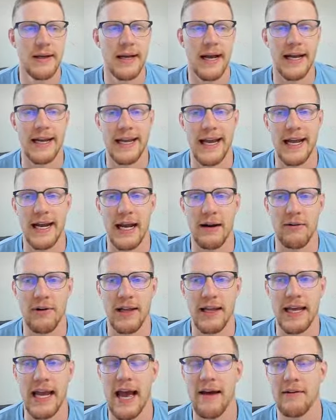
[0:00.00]
And again, I
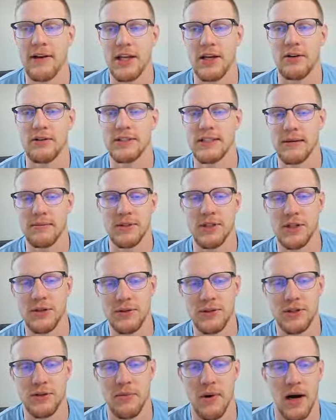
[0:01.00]
really haven't used them
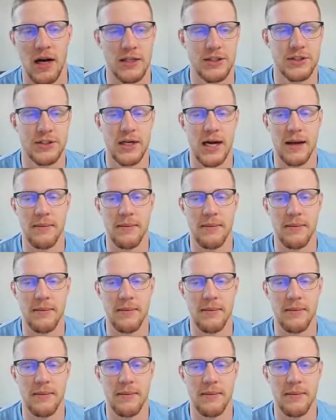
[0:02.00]
too, too much.